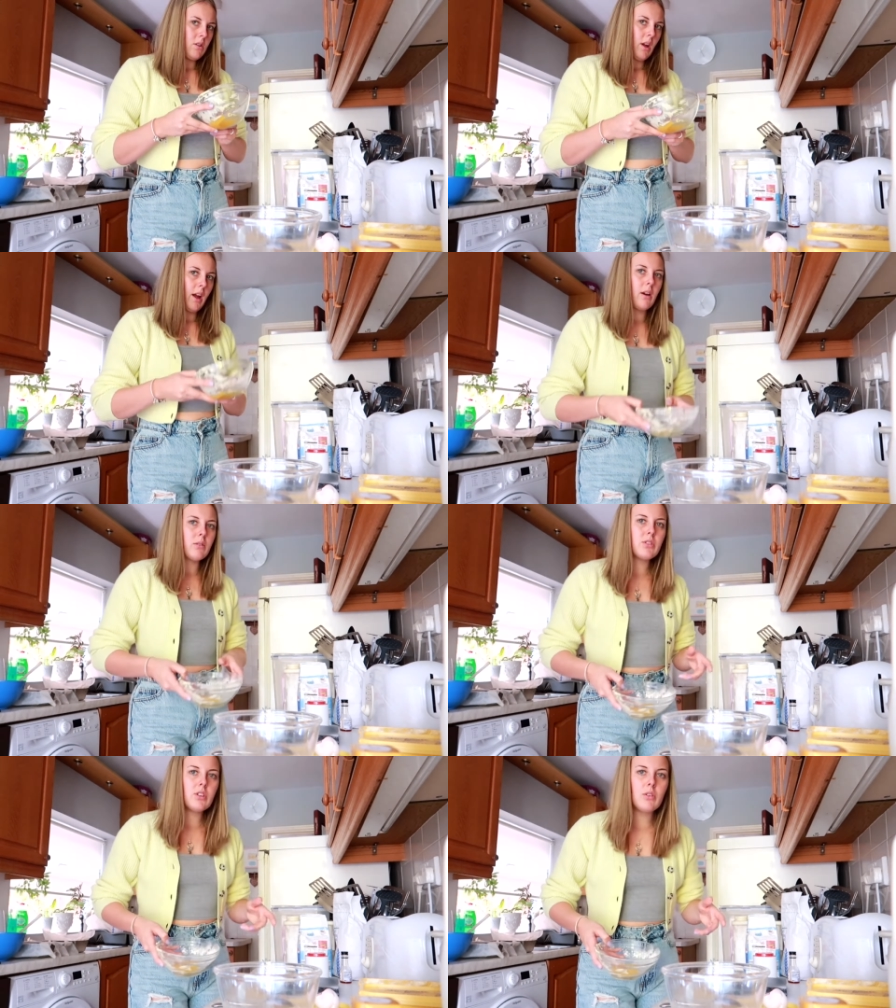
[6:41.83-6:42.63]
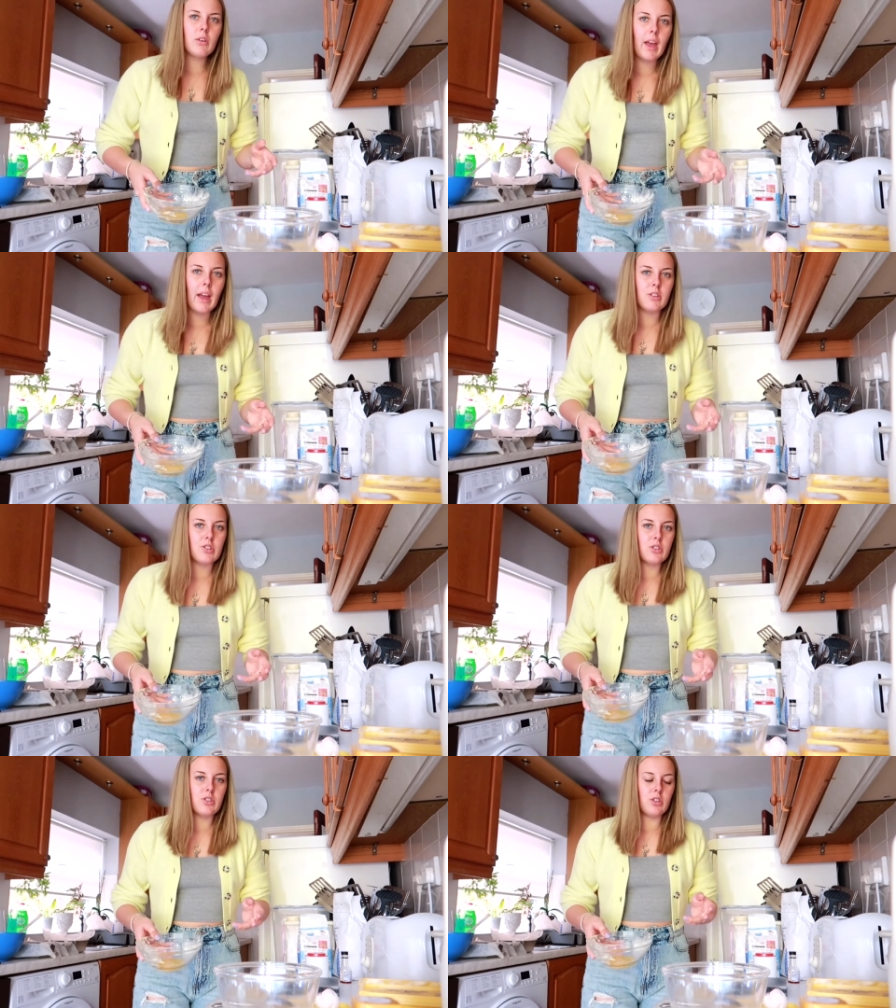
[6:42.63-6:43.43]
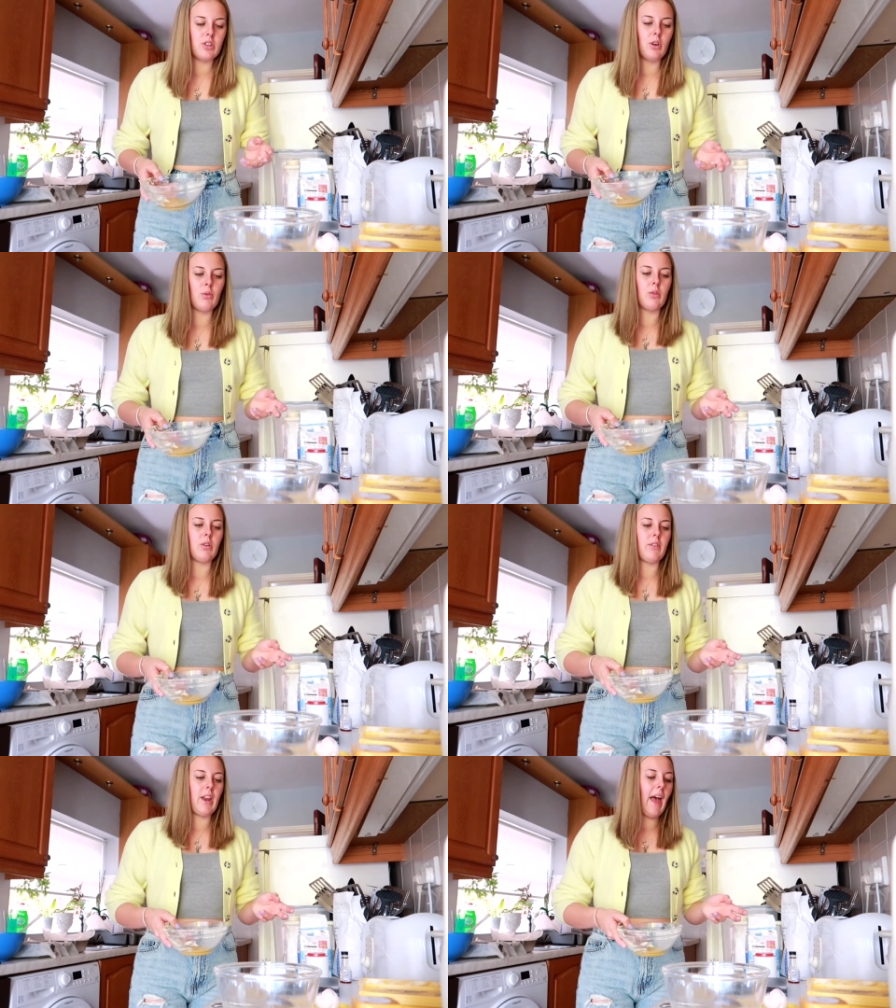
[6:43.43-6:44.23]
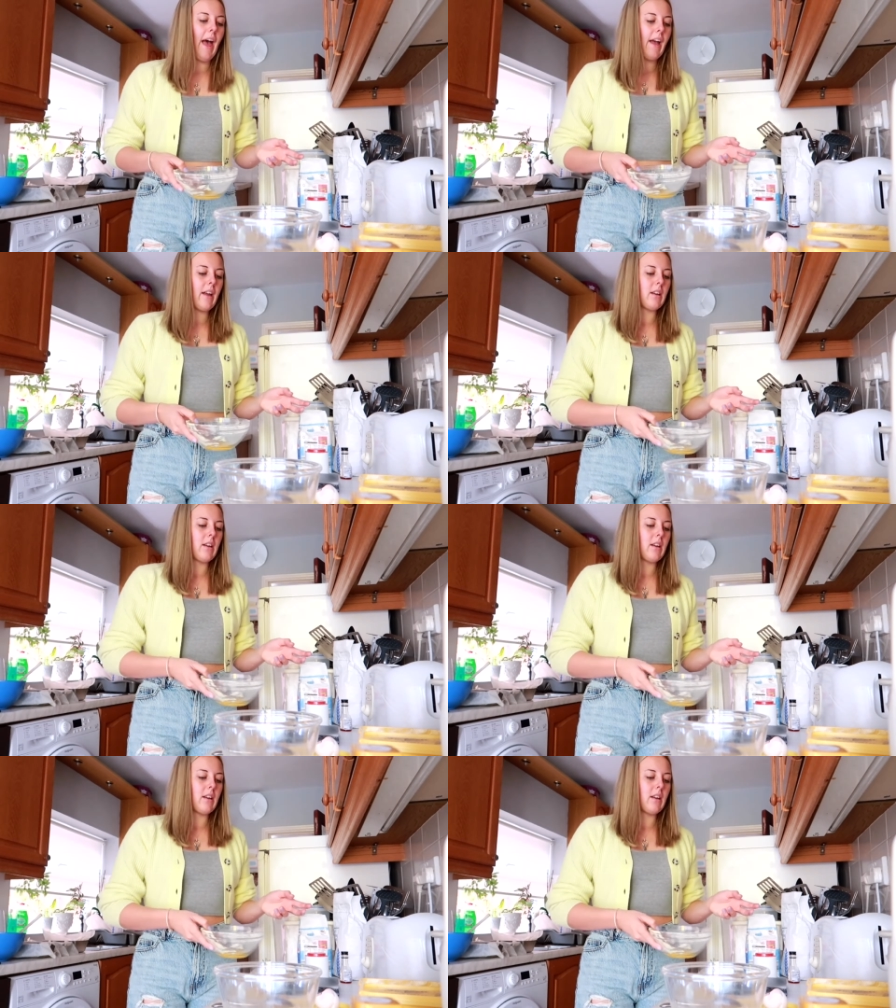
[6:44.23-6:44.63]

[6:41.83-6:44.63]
How do you get just the yolk of an egg?